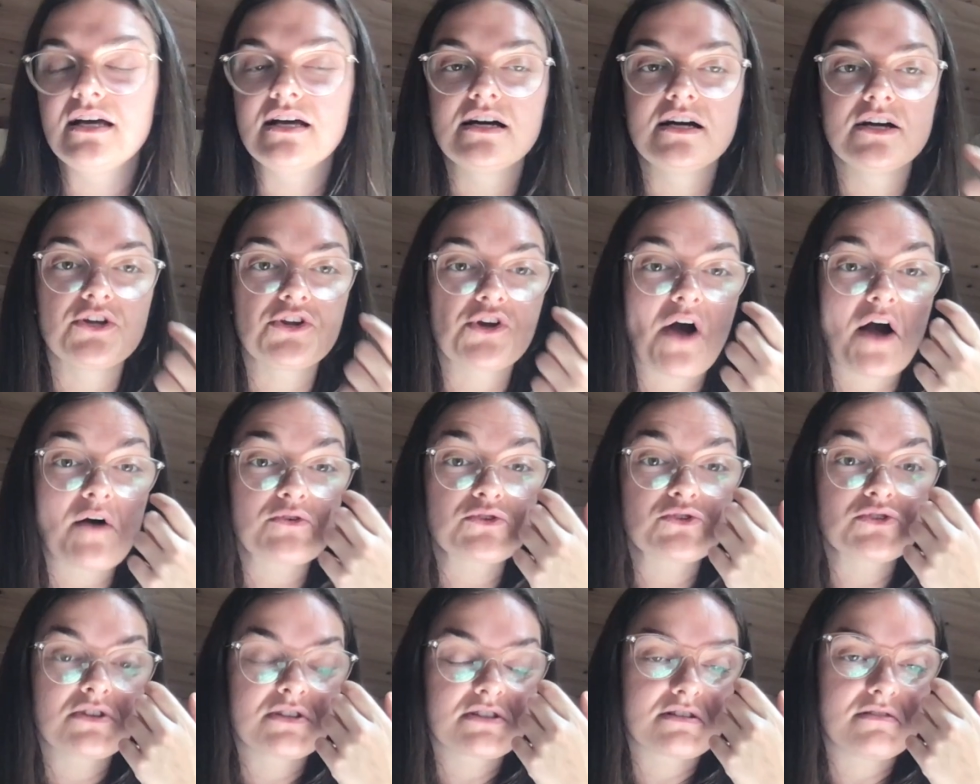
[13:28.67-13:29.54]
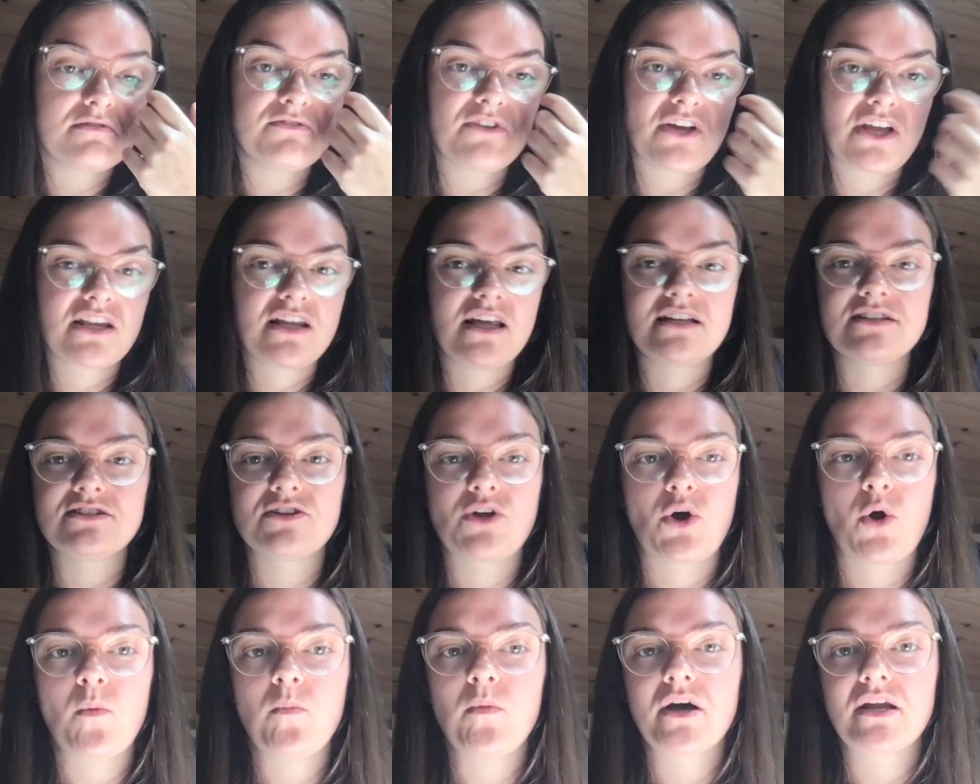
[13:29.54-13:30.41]
You know, I was doing something that
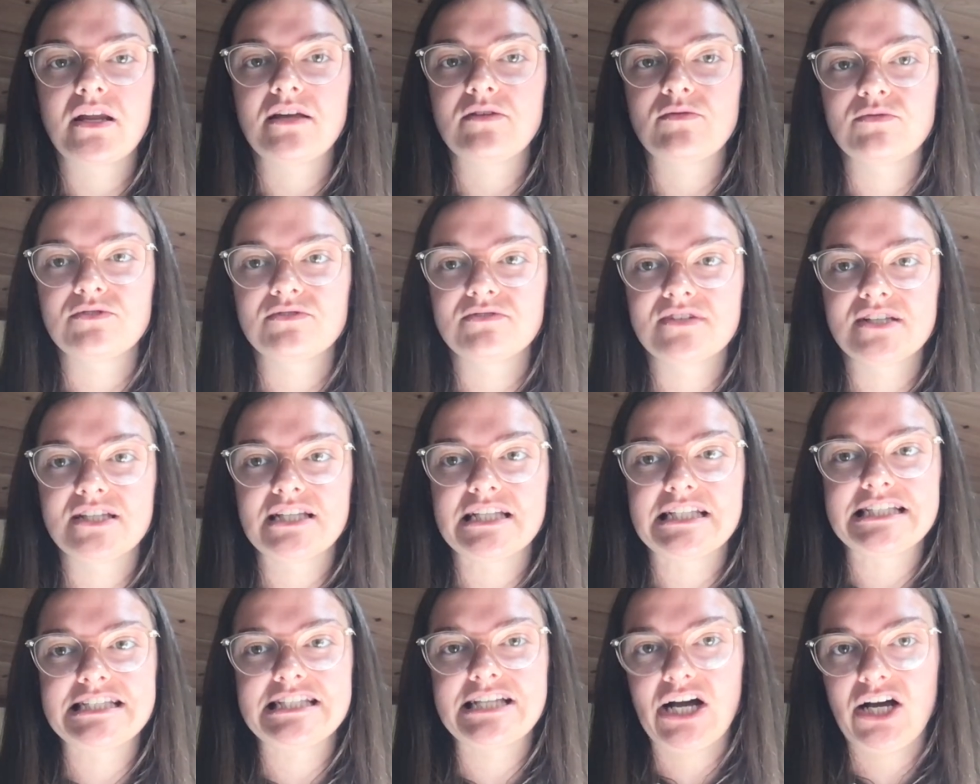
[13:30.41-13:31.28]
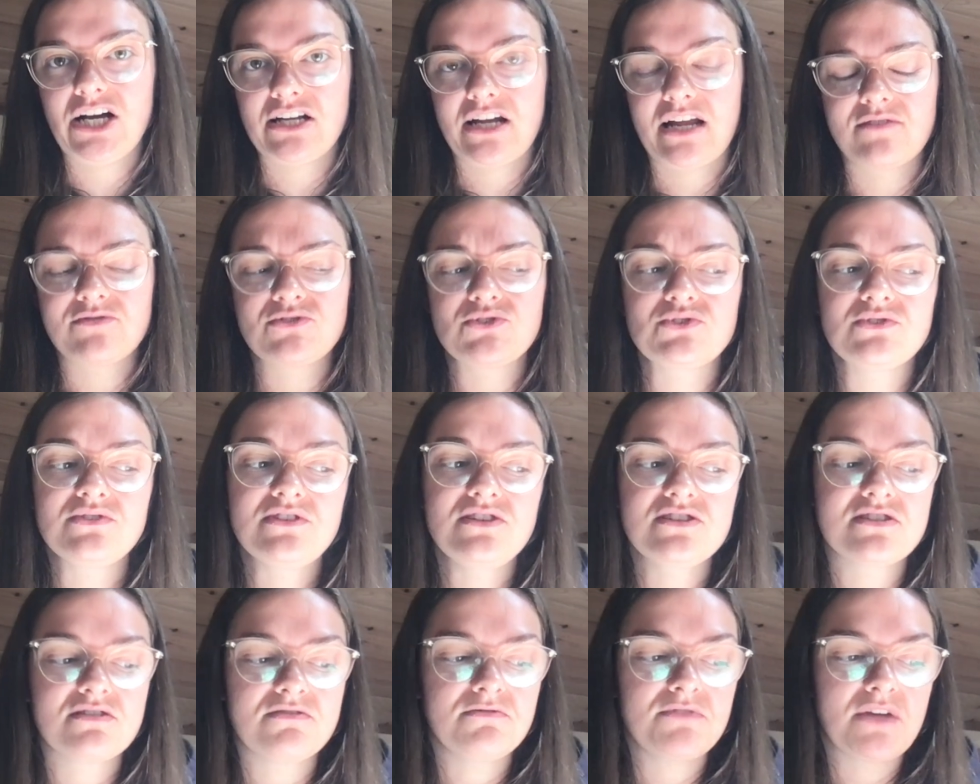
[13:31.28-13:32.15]
nobody has done. I was doing
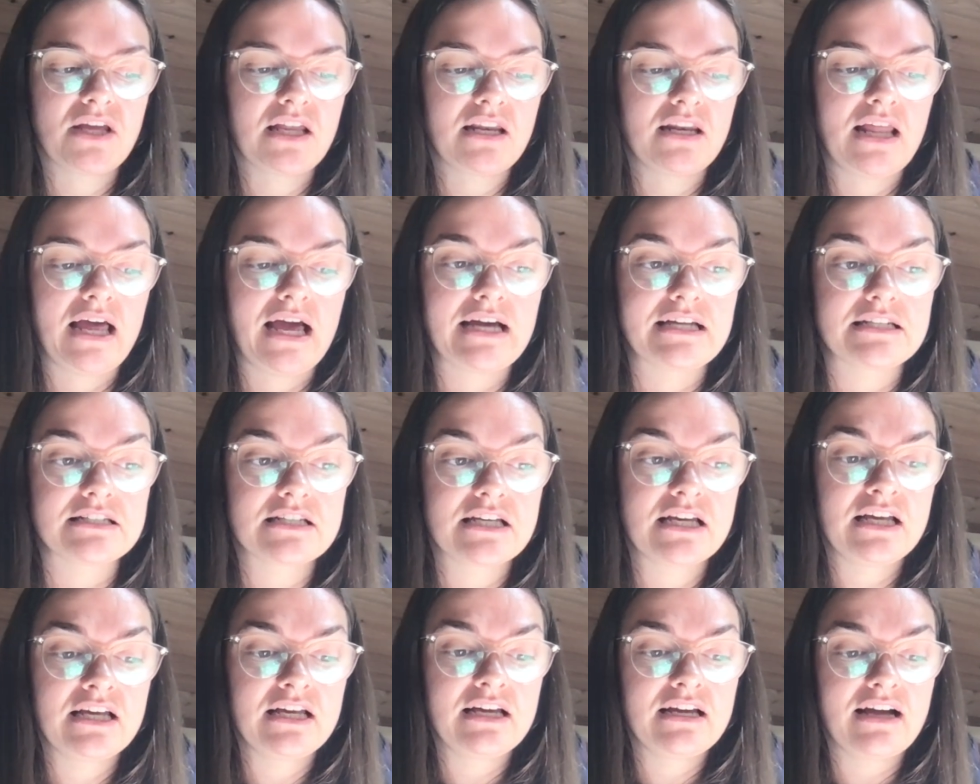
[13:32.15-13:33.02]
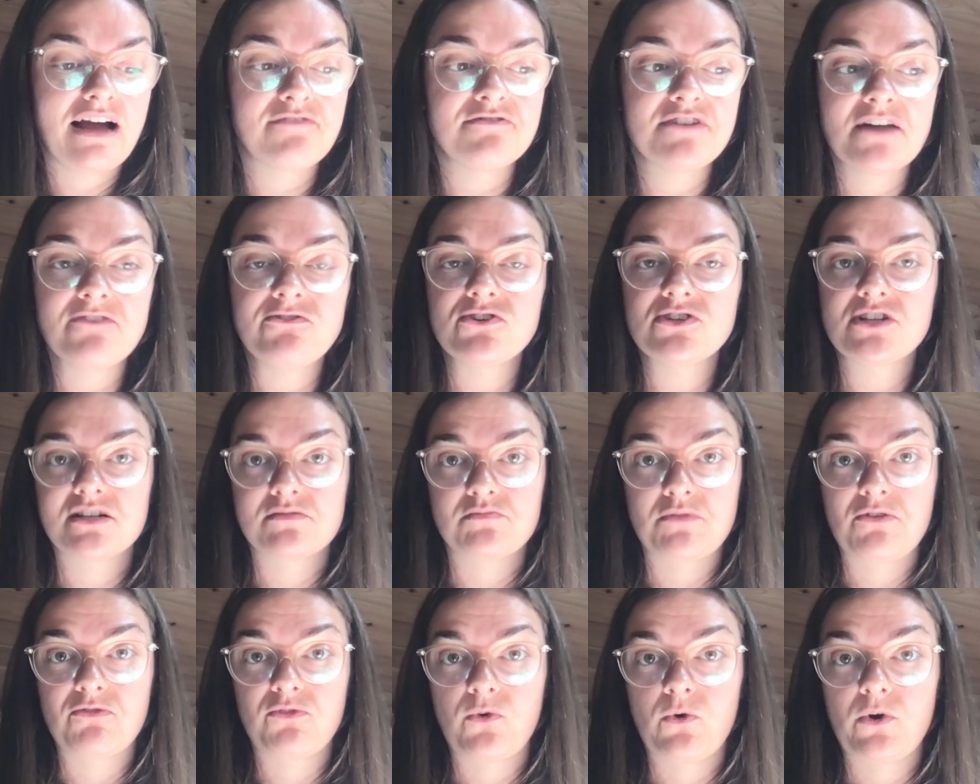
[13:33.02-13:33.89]
something that I've never done
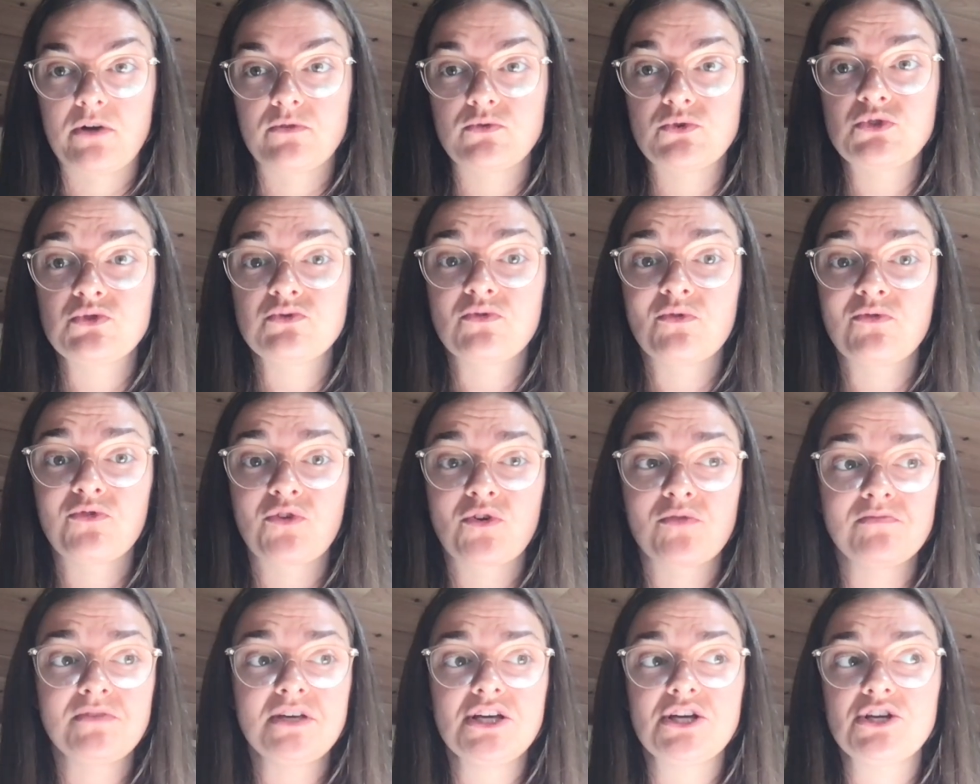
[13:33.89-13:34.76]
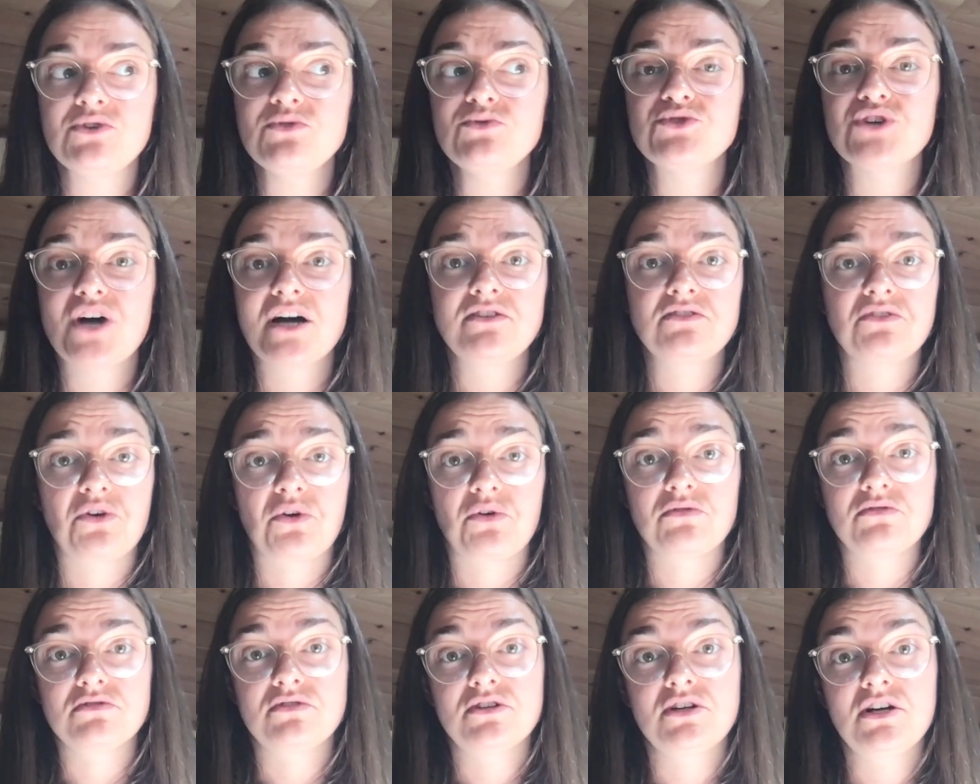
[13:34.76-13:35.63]
before. It was, for me, a huge
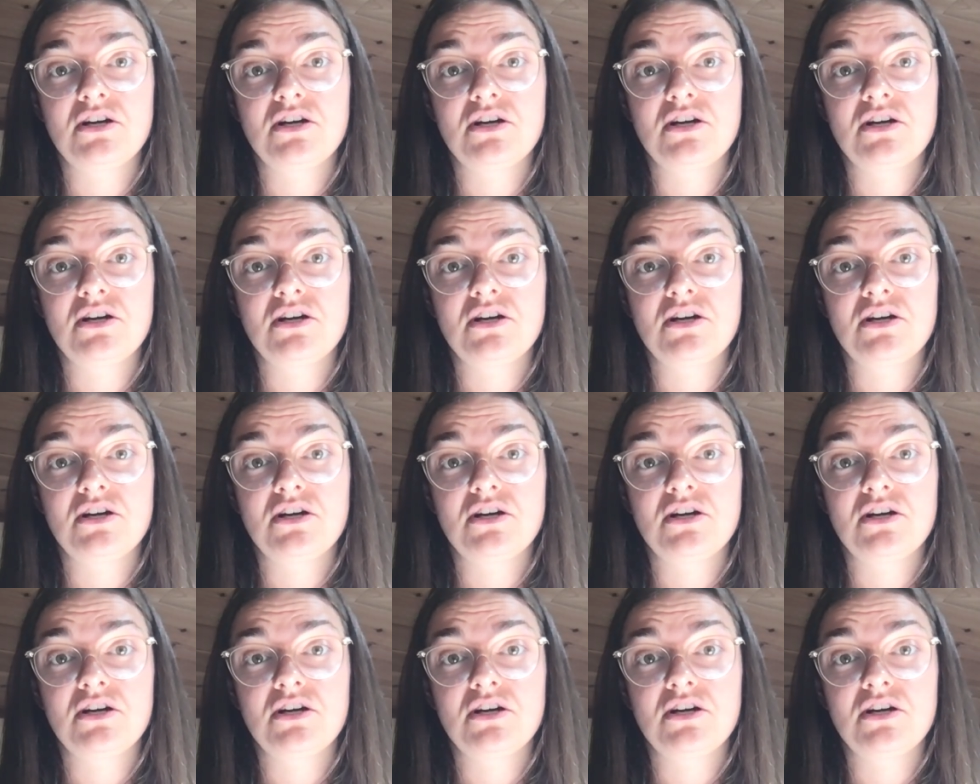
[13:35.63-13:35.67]
unknown.